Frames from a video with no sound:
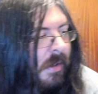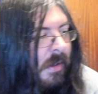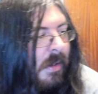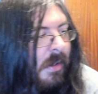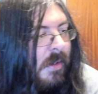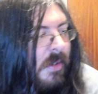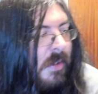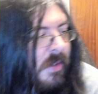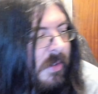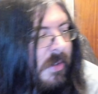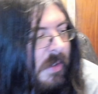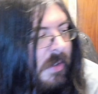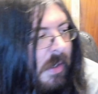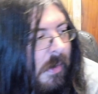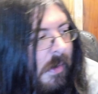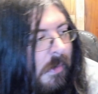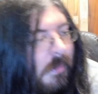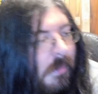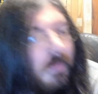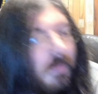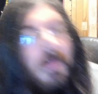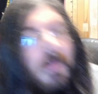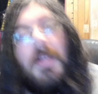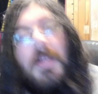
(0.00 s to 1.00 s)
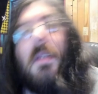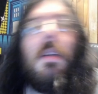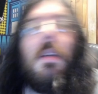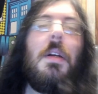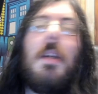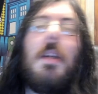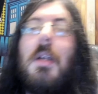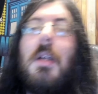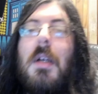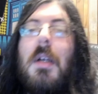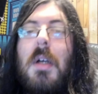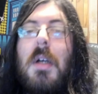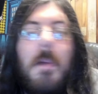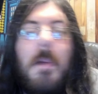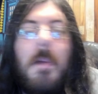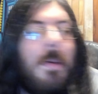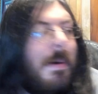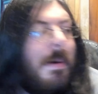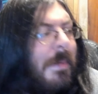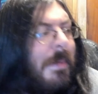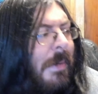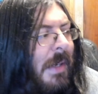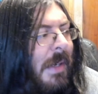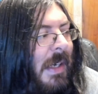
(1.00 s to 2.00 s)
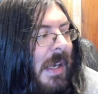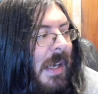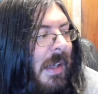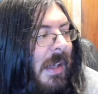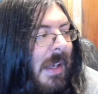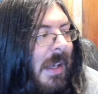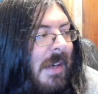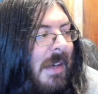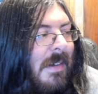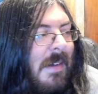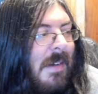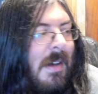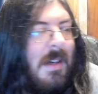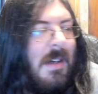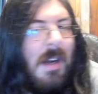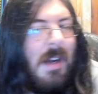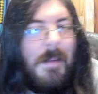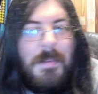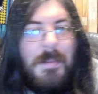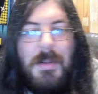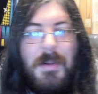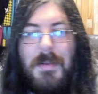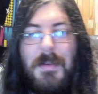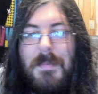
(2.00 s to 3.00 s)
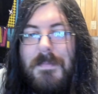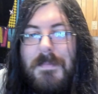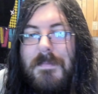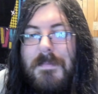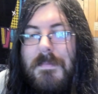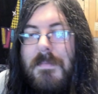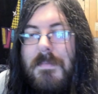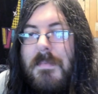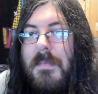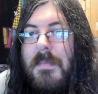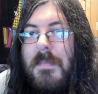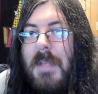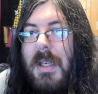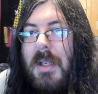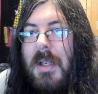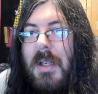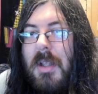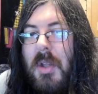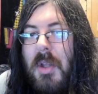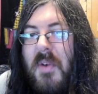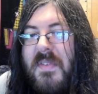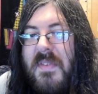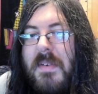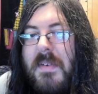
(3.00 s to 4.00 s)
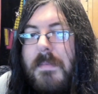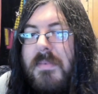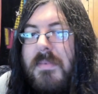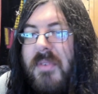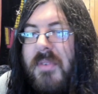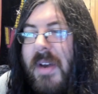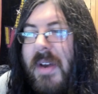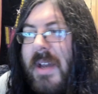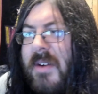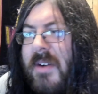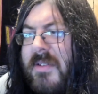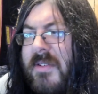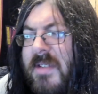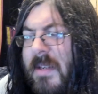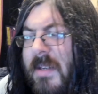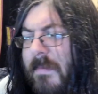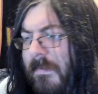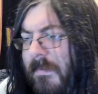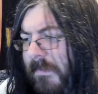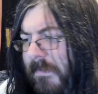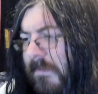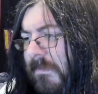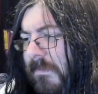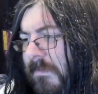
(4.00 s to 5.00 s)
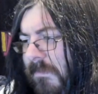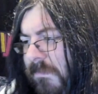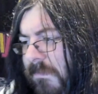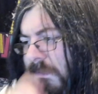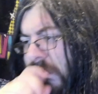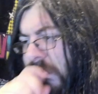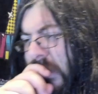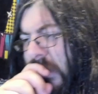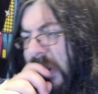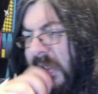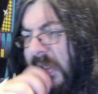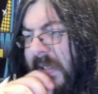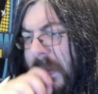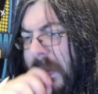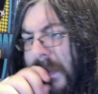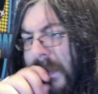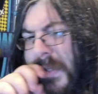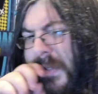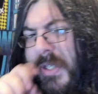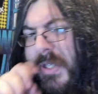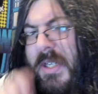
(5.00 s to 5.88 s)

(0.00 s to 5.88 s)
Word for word: So, I'll probably get like a couple, like a loaf of bread or some, some shit